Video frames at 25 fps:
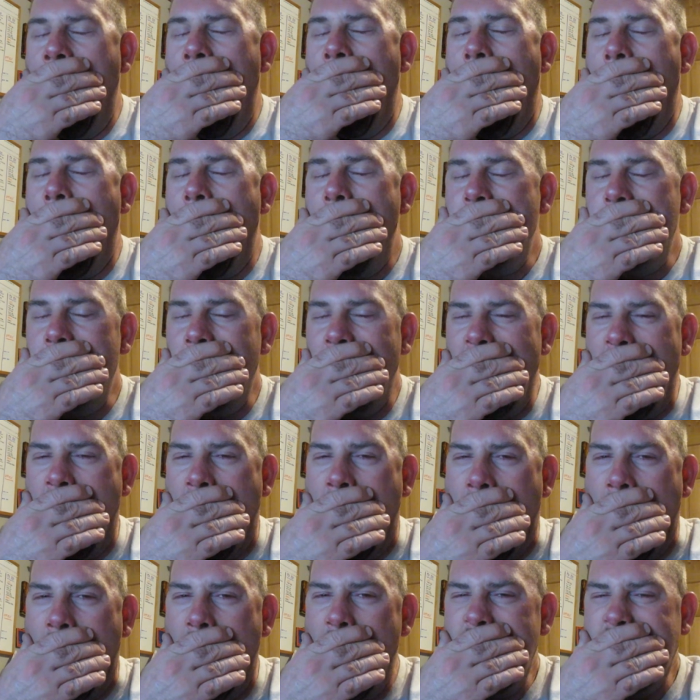Happy
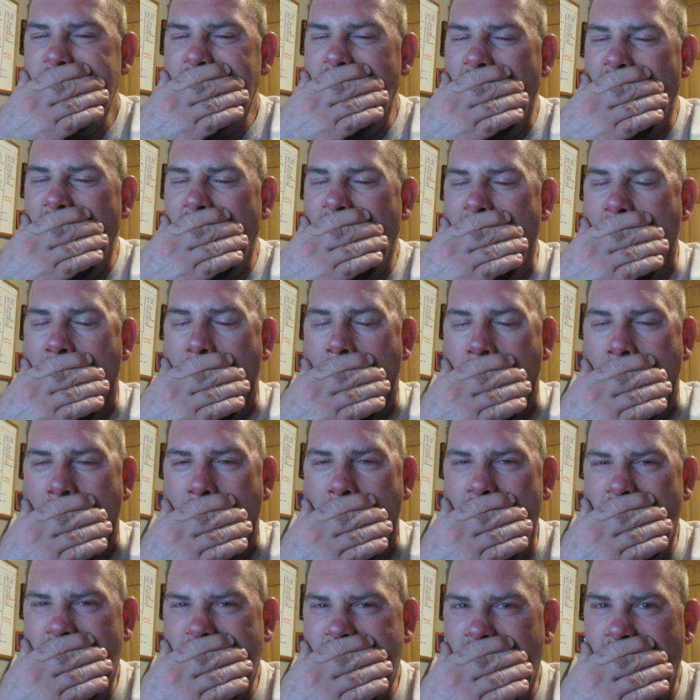hunting,
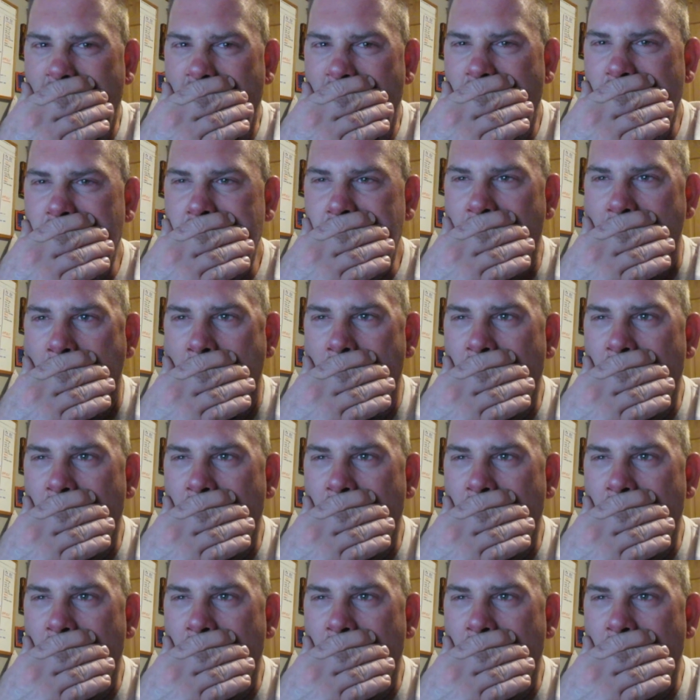guys. See you